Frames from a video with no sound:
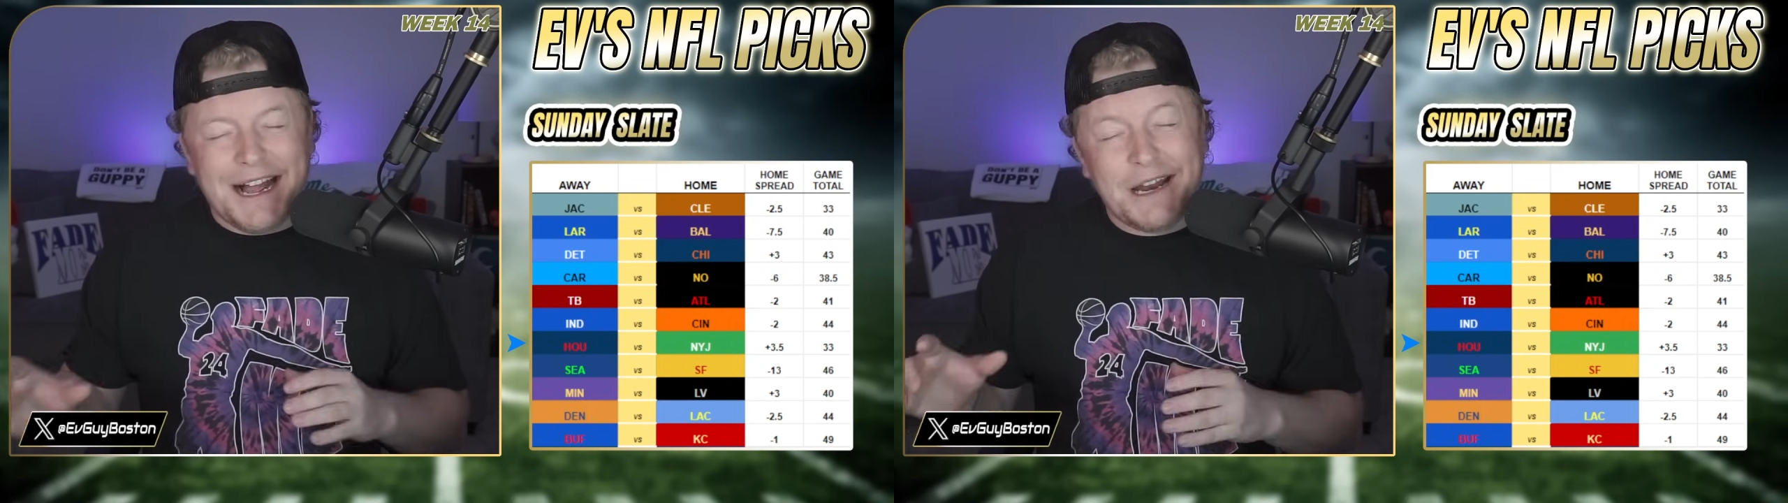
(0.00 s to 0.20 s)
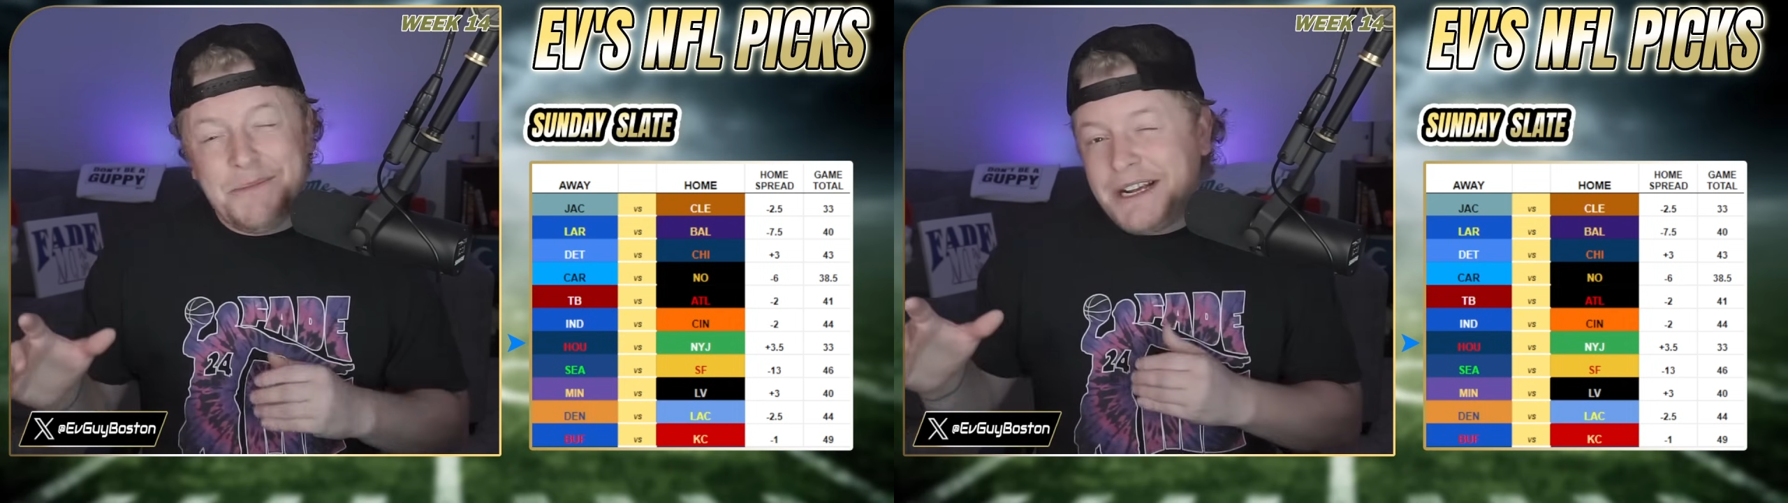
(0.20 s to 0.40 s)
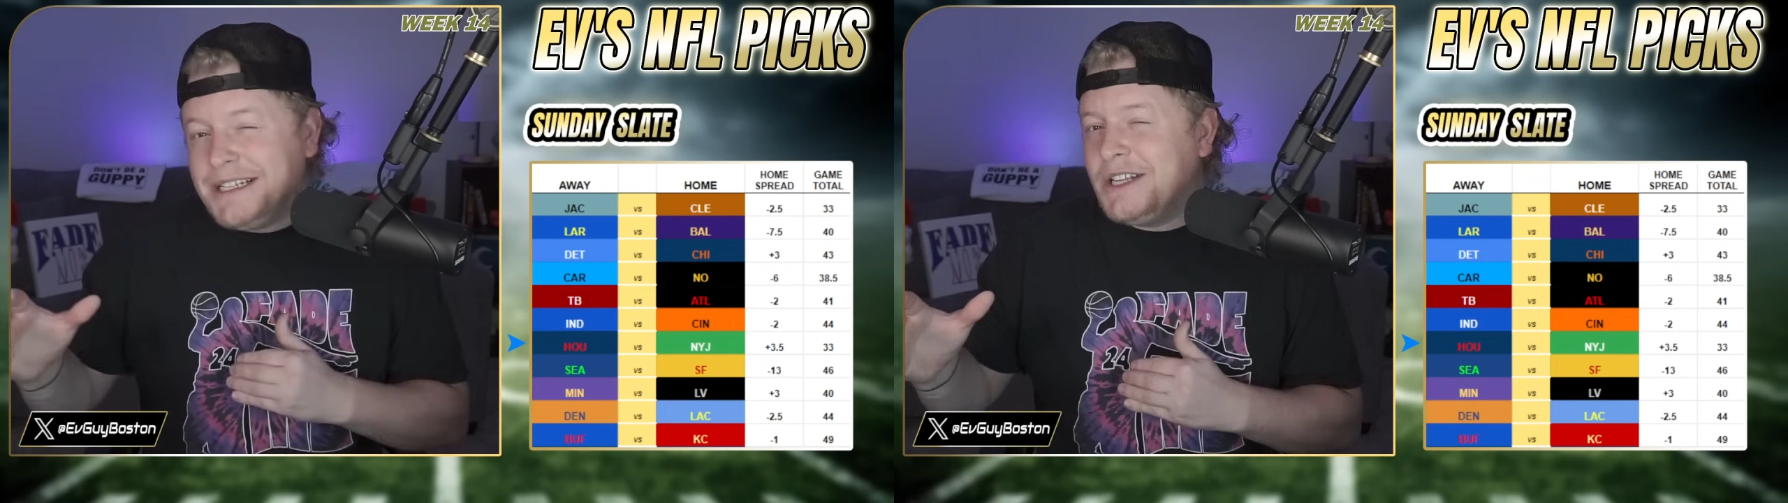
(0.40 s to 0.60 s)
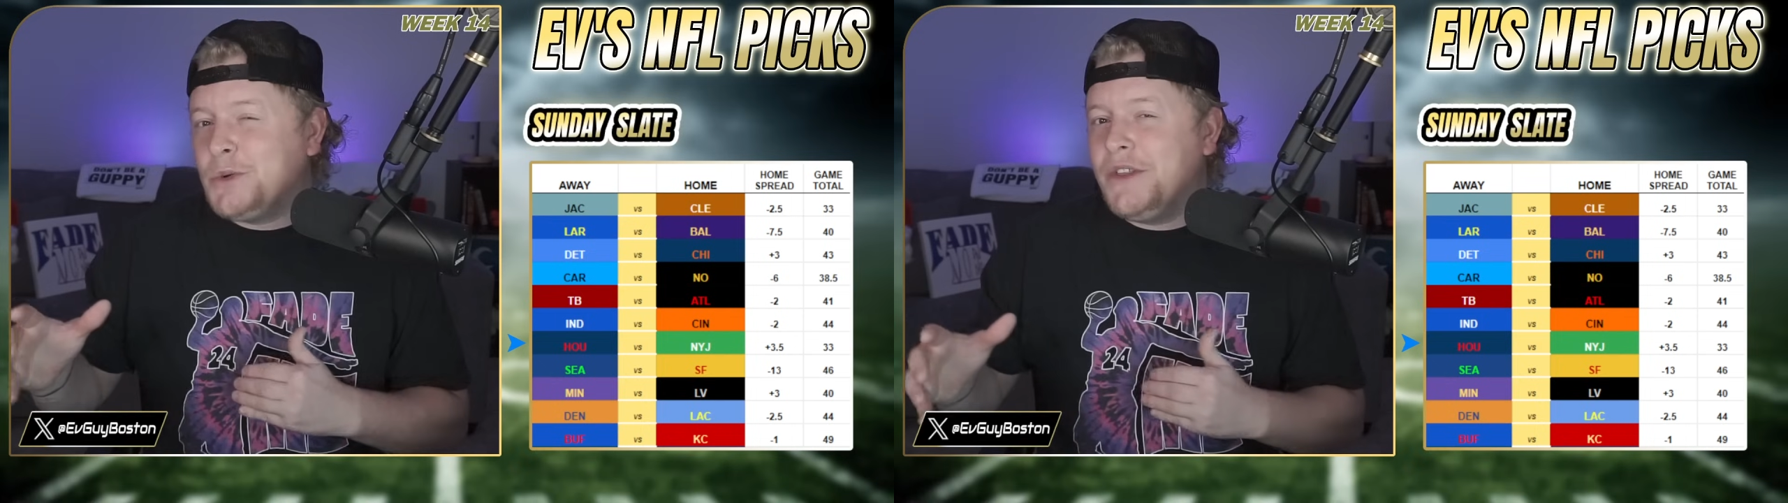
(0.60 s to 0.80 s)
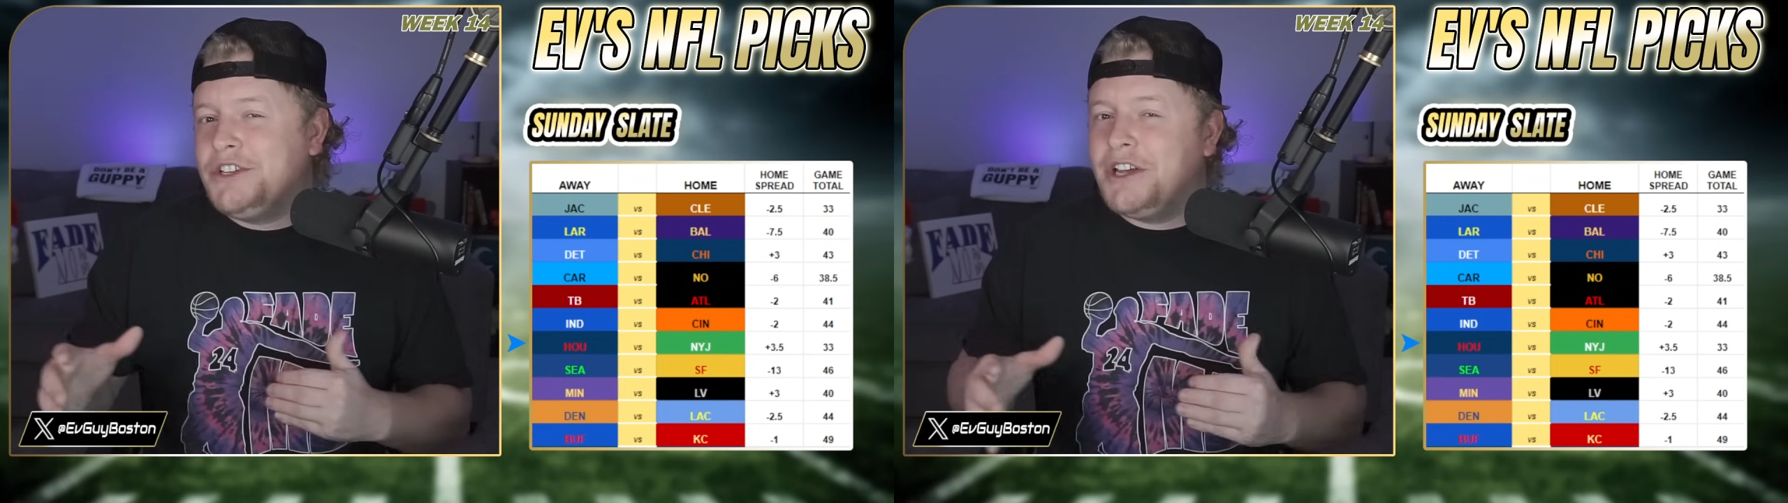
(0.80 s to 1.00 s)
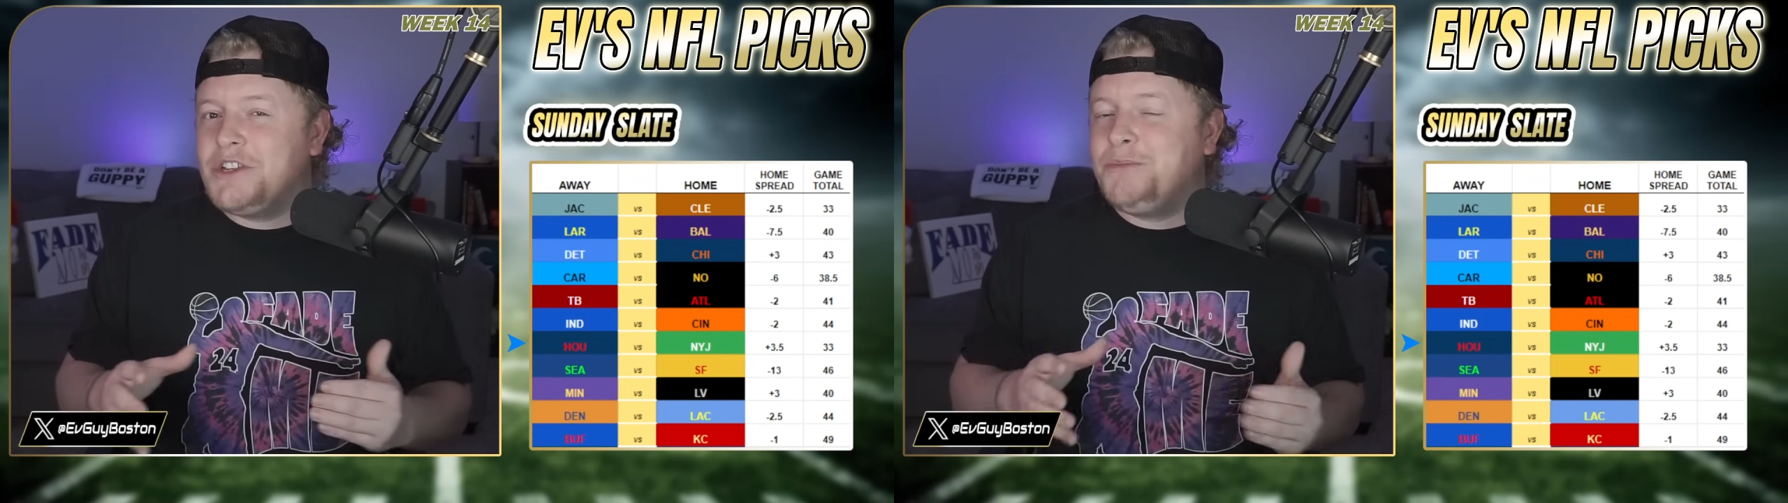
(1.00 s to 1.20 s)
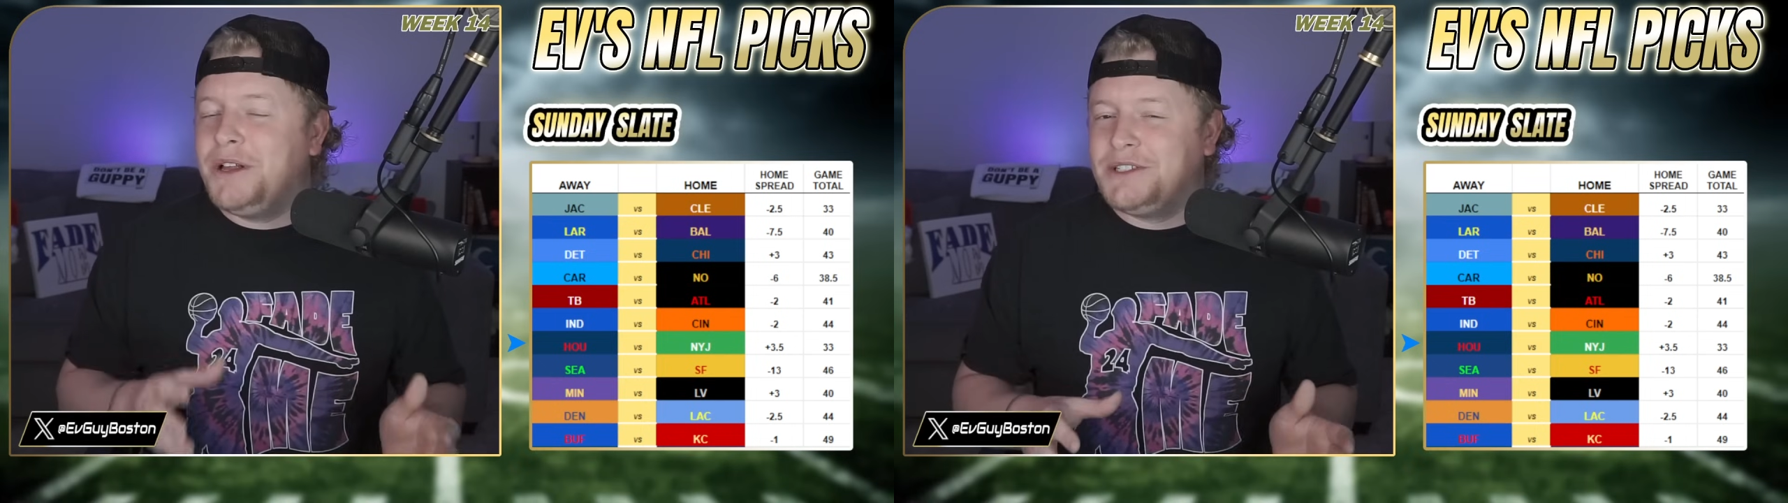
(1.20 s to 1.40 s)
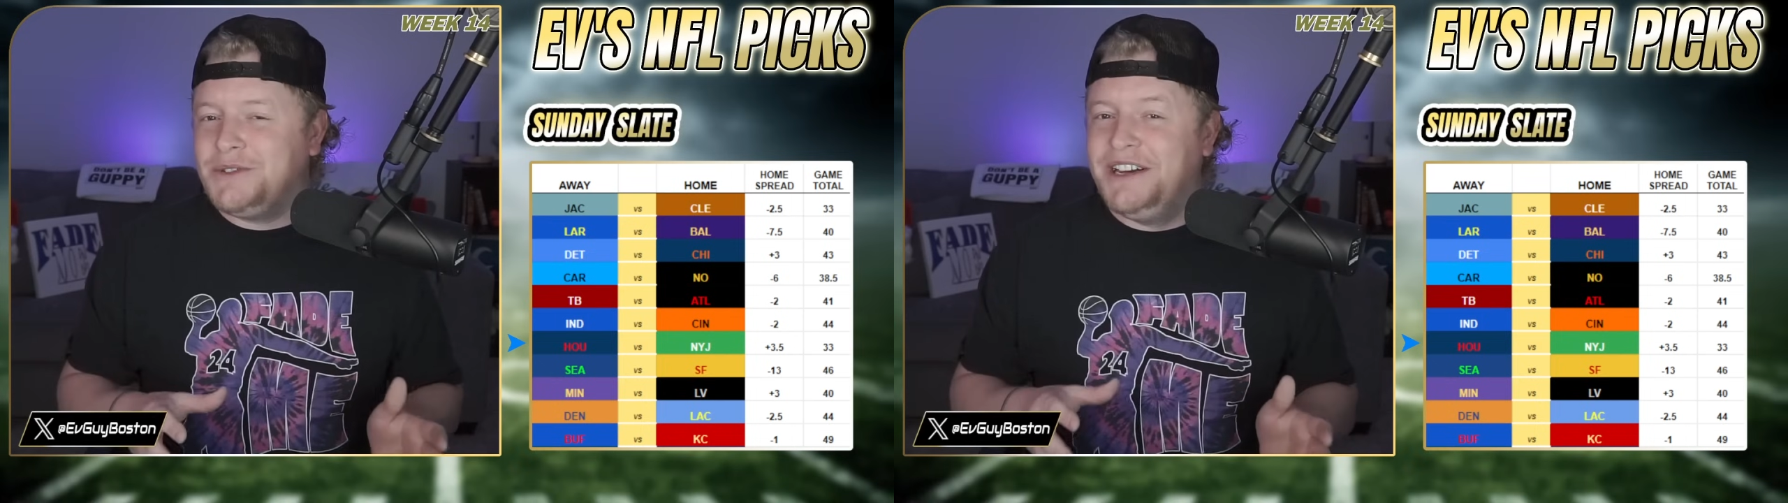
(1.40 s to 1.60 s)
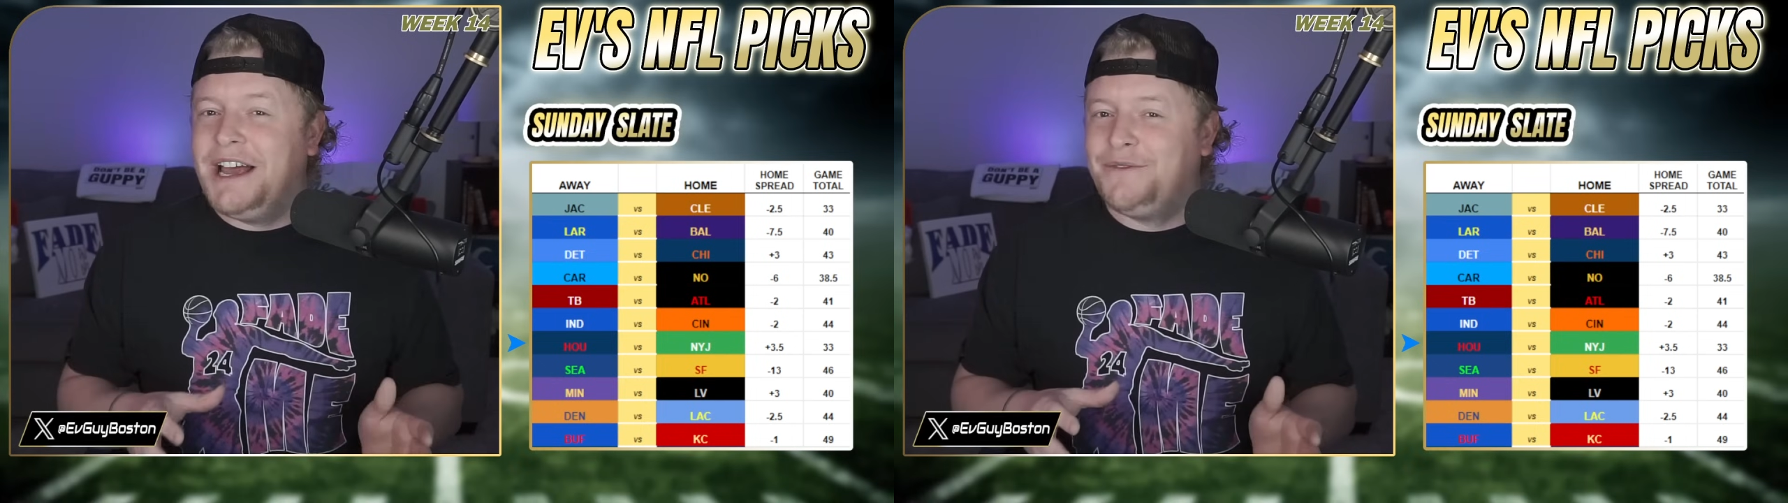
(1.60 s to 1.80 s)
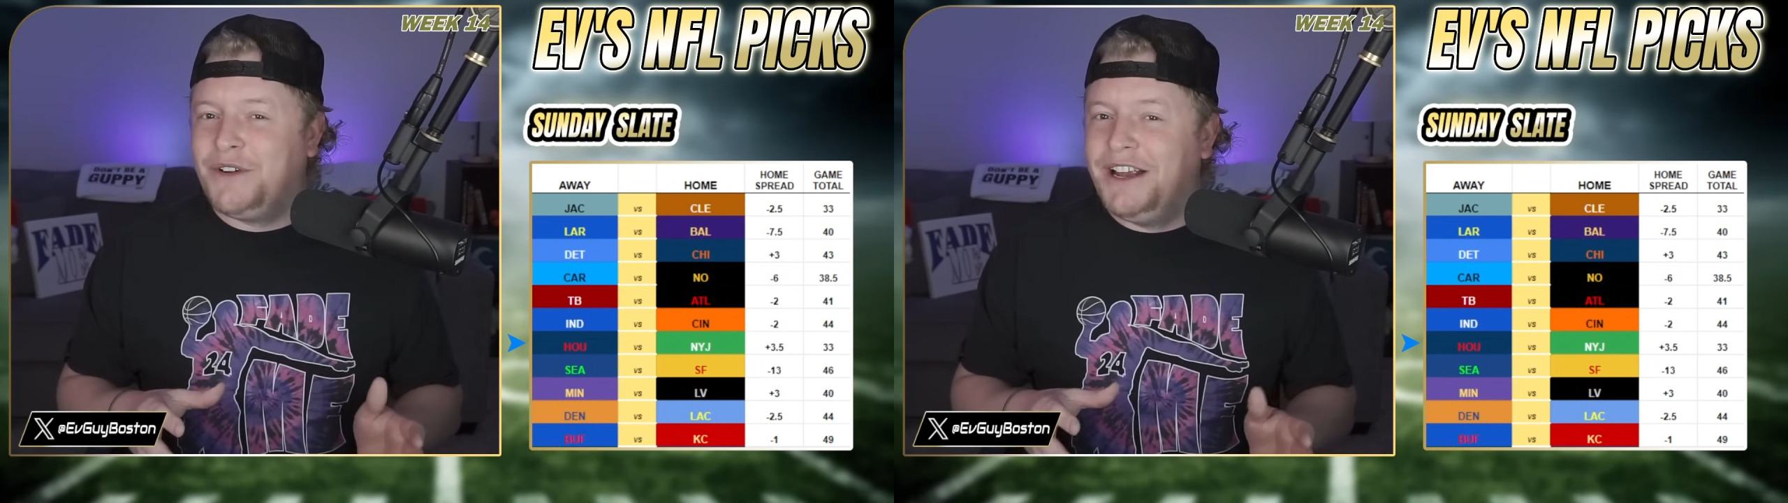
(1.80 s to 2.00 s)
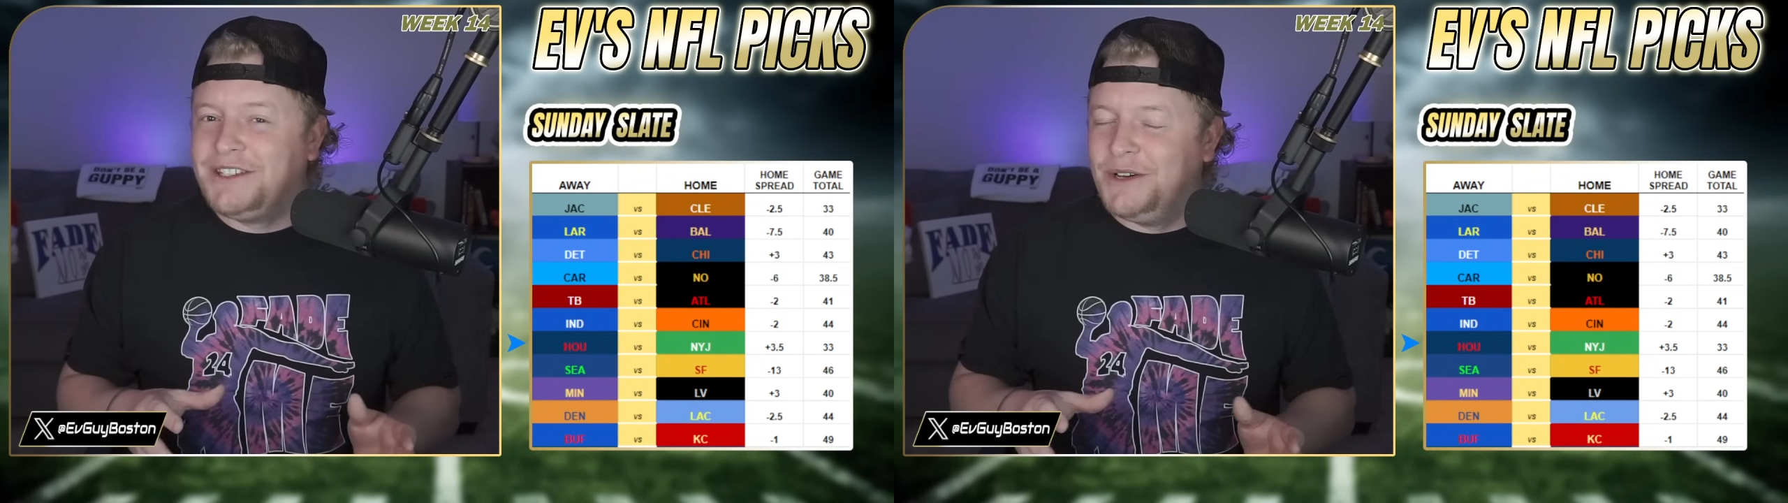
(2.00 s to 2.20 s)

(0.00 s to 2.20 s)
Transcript: kind of makes sense why the Jets are plus 3.5, right?